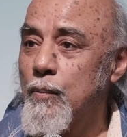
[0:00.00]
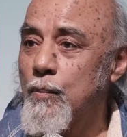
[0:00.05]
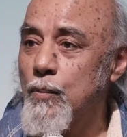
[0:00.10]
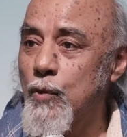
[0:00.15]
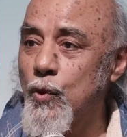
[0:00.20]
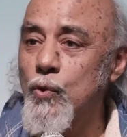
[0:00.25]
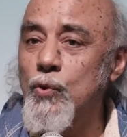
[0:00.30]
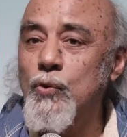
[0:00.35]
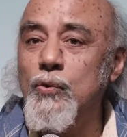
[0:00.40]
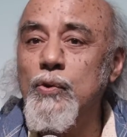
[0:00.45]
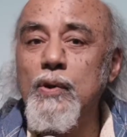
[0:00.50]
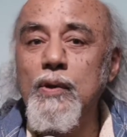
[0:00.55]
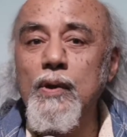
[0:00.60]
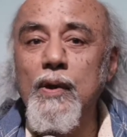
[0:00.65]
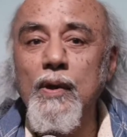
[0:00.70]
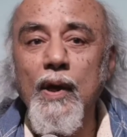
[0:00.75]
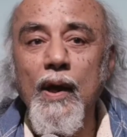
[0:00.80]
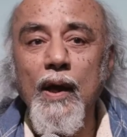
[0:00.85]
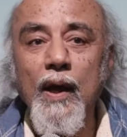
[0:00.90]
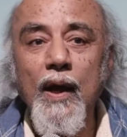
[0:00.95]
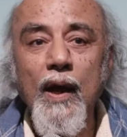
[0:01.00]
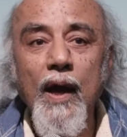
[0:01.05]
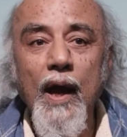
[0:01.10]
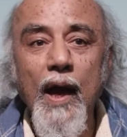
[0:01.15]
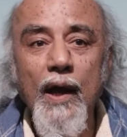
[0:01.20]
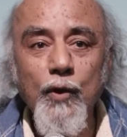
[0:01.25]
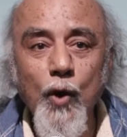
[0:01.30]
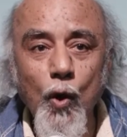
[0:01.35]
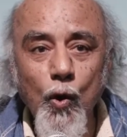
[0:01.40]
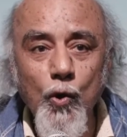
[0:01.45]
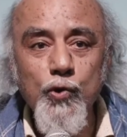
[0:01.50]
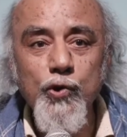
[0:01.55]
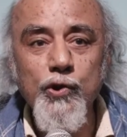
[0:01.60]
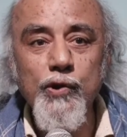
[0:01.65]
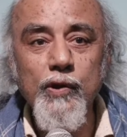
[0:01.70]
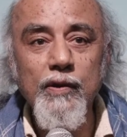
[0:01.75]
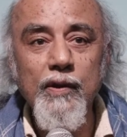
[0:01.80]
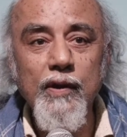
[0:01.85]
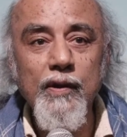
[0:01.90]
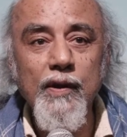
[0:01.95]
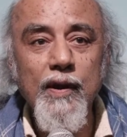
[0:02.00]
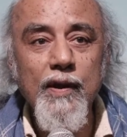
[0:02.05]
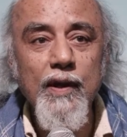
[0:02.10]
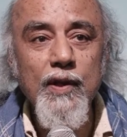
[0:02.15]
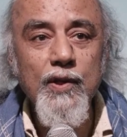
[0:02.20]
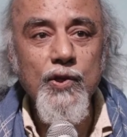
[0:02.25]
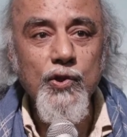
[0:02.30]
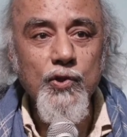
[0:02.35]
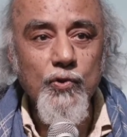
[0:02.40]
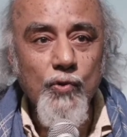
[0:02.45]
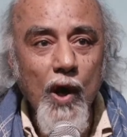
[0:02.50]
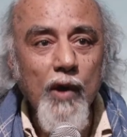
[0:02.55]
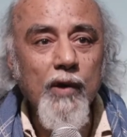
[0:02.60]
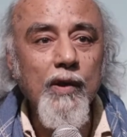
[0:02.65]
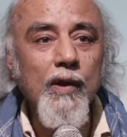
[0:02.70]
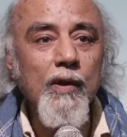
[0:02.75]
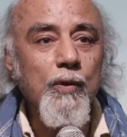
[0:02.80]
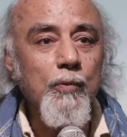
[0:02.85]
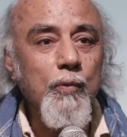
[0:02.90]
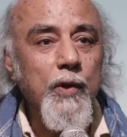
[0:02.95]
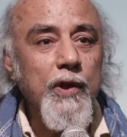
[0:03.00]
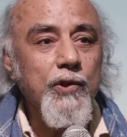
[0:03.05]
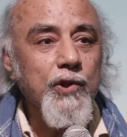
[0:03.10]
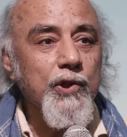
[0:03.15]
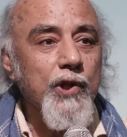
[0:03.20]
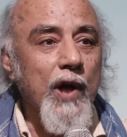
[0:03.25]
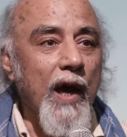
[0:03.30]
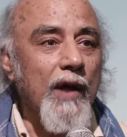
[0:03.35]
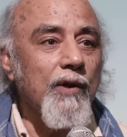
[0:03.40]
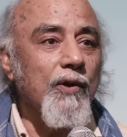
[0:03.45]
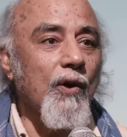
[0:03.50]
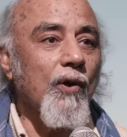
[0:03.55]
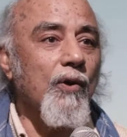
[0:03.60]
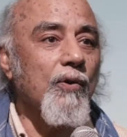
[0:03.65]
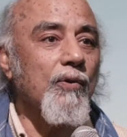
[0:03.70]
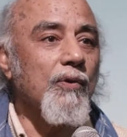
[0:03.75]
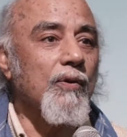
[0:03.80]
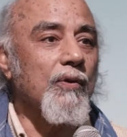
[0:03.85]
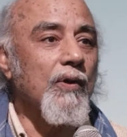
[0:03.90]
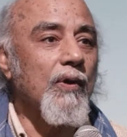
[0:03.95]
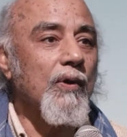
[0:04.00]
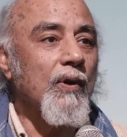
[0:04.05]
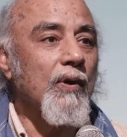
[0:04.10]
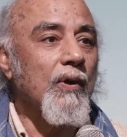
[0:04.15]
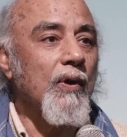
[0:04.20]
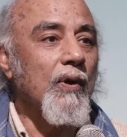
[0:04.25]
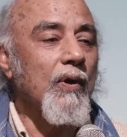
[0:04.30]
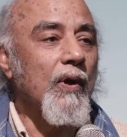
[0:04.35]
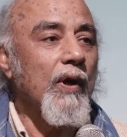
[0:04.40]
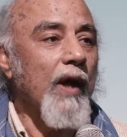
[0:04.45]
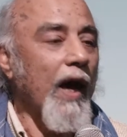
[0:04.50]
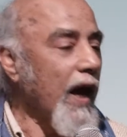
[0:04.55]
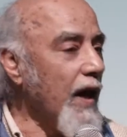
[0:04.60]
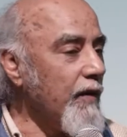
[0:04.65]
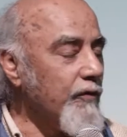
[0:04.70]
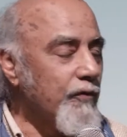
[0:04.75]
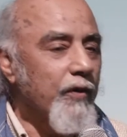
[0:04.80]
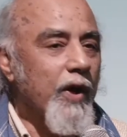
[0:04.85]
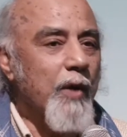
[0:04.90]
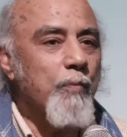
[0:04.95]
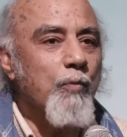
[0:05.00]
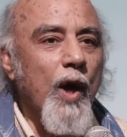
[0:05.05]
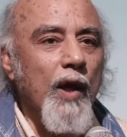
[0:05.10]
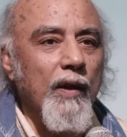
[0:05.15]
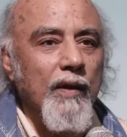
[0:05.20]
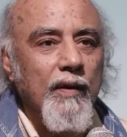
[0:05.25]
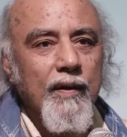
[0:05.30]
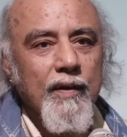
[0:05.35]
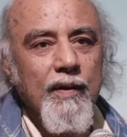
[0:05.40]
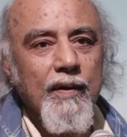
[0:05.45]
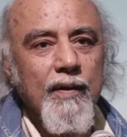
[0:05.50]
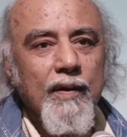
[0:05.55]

Moon and Ocean struggle with Shadow every month,